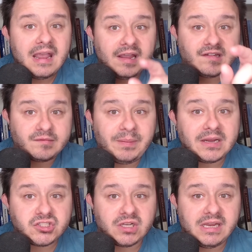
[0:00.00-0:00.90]

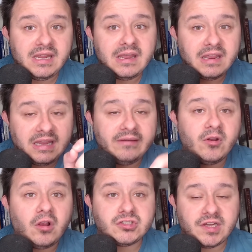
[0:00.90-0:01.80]
especially given
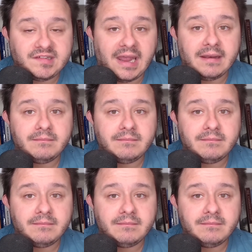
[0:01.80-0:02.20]
all she said.